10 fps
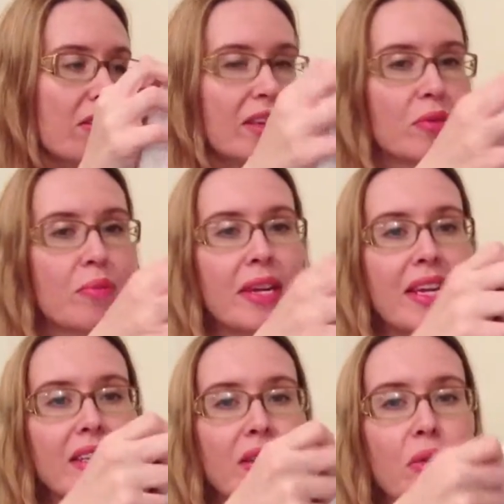This will be
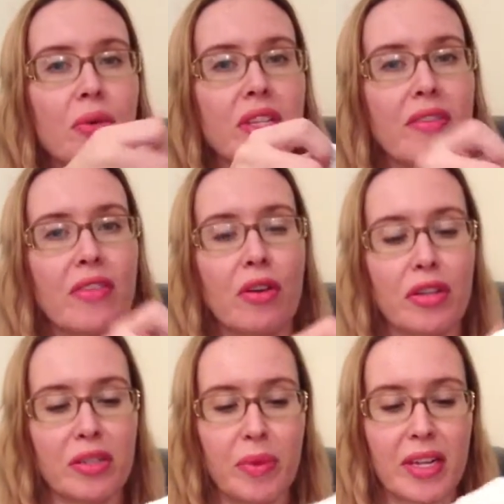nice and cosy for the
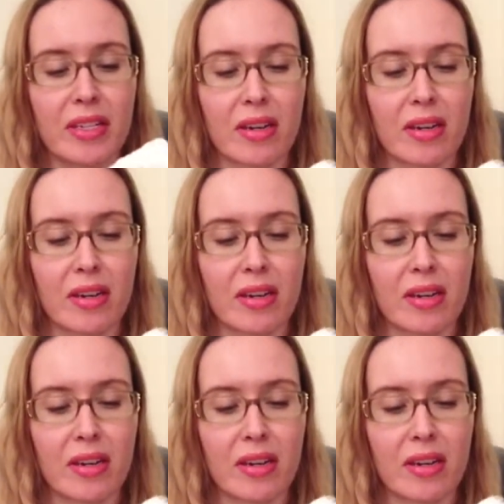autumn winter.